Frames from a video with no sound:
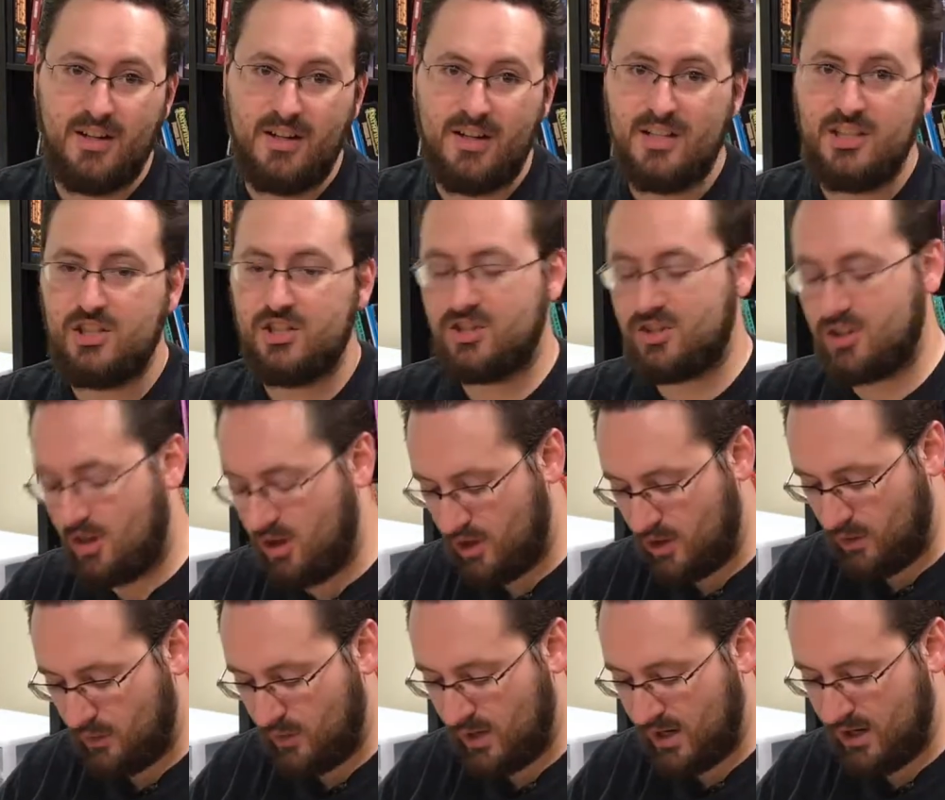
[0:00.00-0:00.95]
It's just
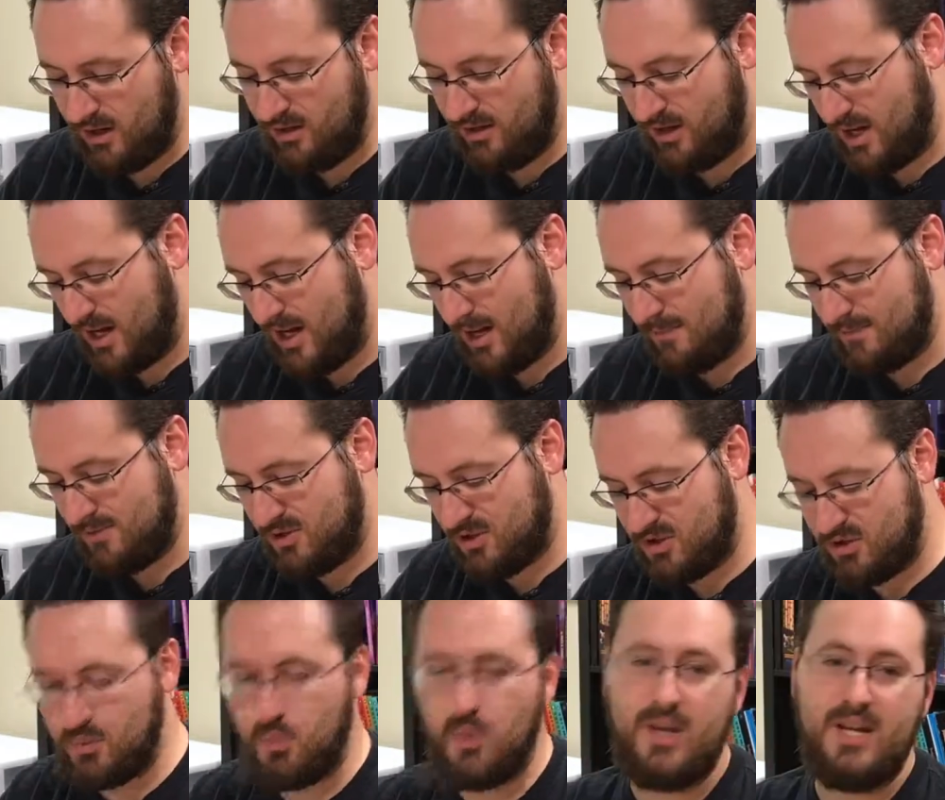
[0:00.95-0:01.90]
all around, I'm
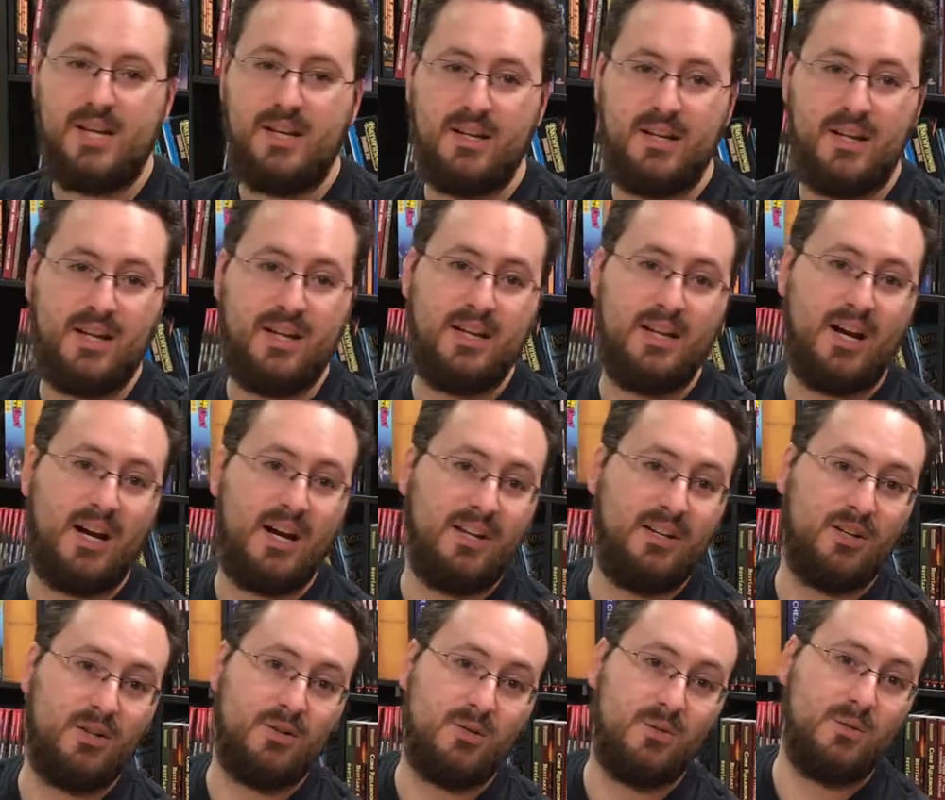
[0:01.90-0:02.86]
sweet and I
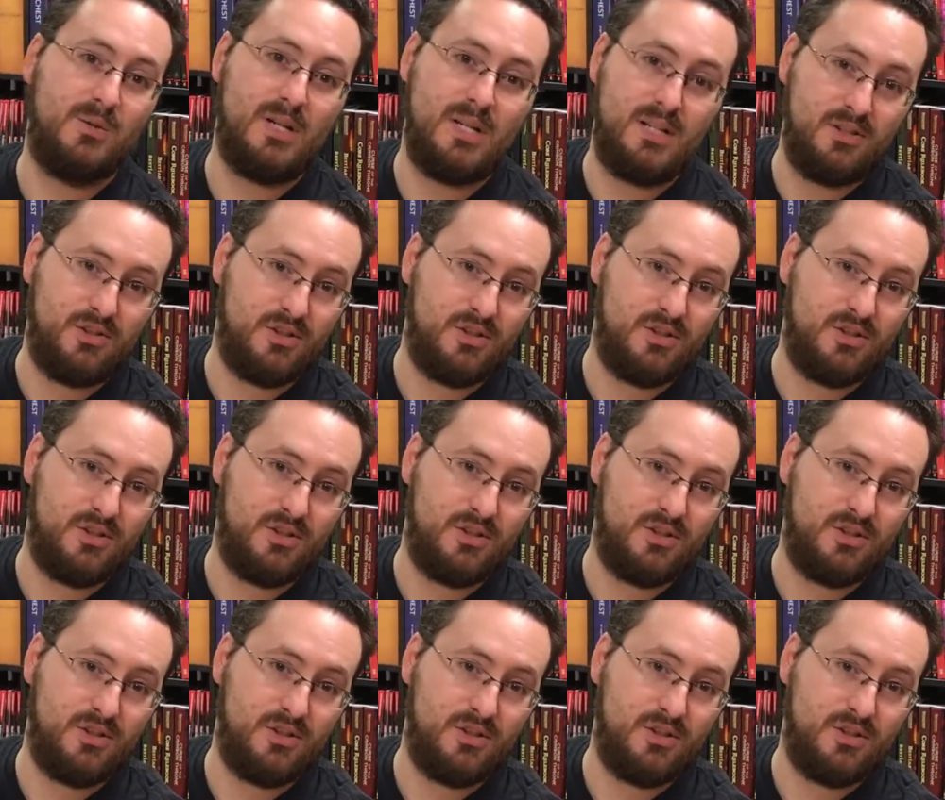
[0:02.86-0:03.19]
know